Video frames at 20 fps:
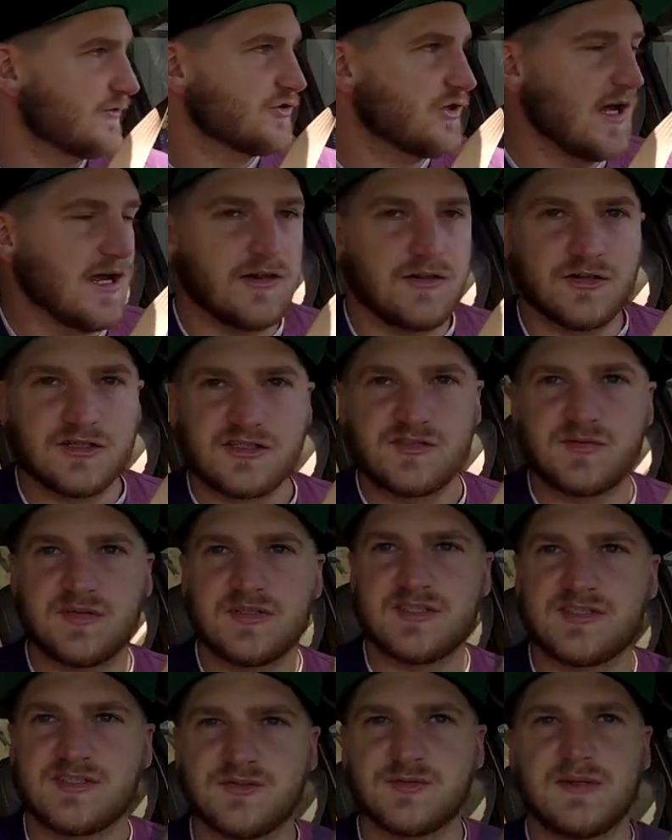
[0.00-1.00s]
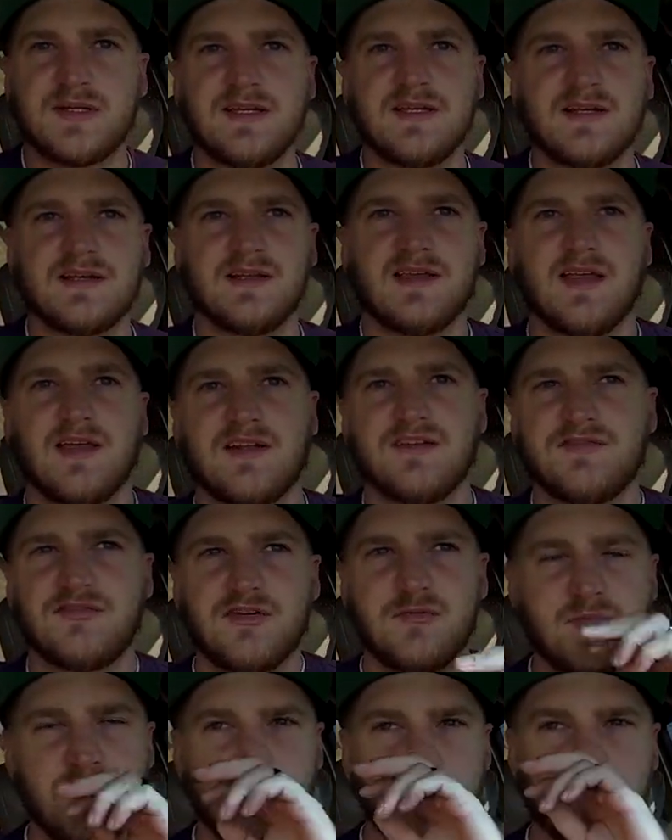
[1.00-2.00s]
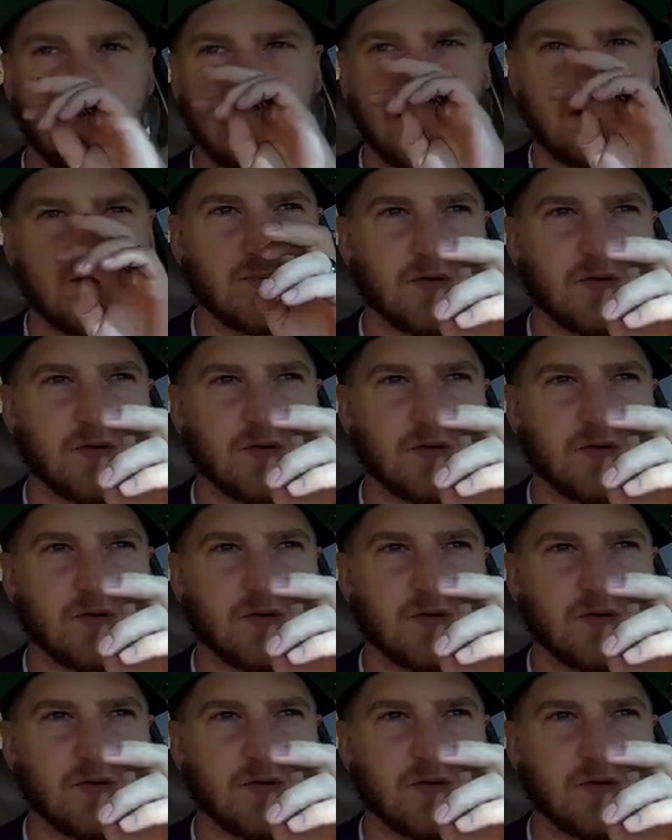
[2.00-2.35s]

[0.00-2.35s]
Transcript: Track looks pretty sweet. We've got a few people here,